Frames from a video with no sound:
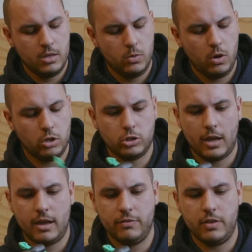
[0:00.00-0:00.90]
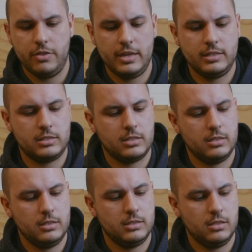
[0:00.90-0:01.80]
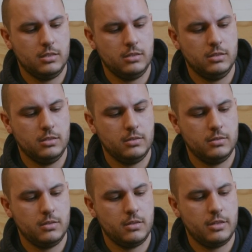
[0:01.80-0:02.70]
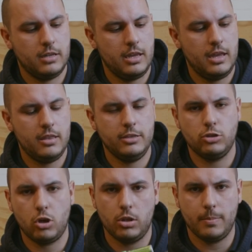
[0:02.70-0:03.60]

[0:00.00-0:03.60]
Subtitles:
We also have this little thing here. This is called a